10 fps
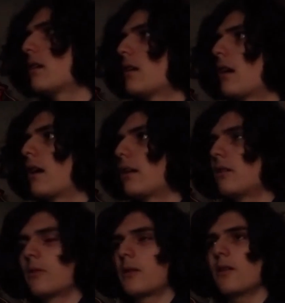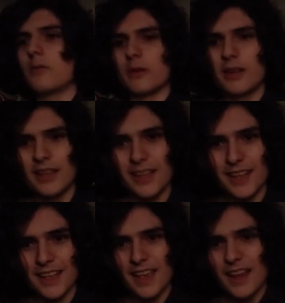I don't know.
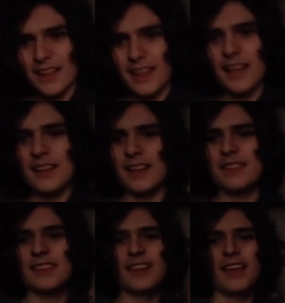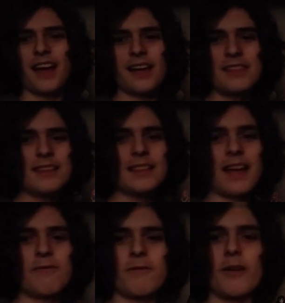that I think
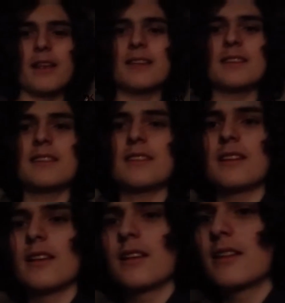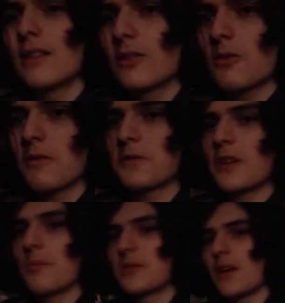that phrase sort of
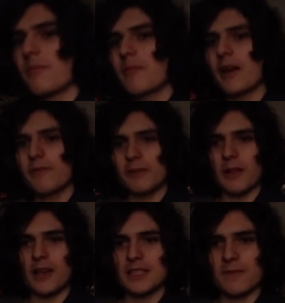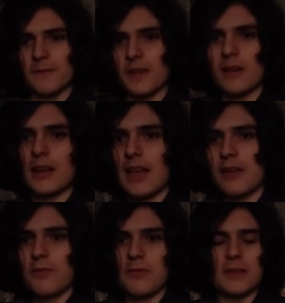sums up my philosophy on
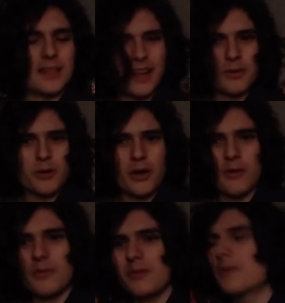life is I don't know.